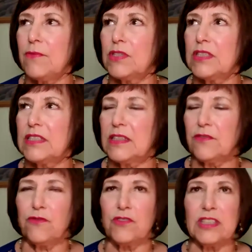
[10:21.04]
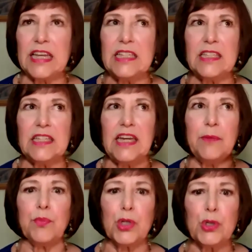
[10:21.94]
I was sensing
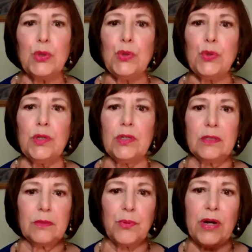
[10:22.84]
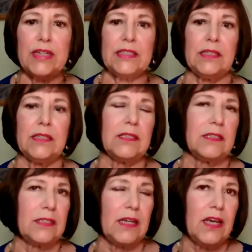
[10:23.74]
a blue
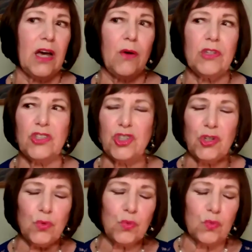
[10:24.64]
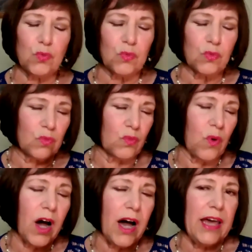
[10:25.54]
presence. I wasn't sure
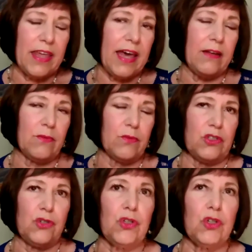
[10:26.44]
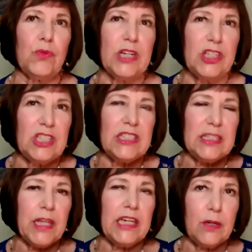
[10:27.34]
why that was true, but it
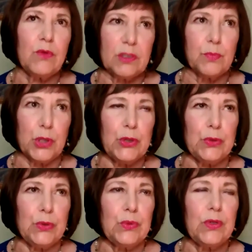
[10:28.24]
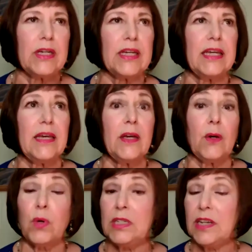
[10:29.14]
just seemed like it was blue.
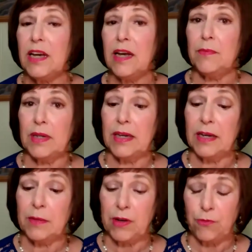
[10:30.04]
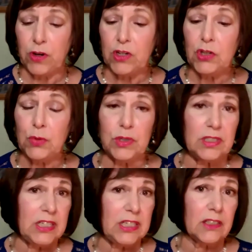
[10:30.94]
One time, my friend who
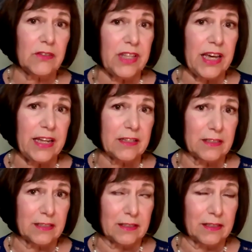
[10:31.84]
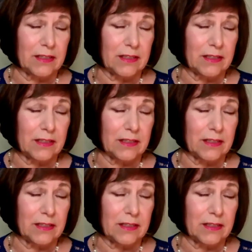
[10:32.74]
was healed of that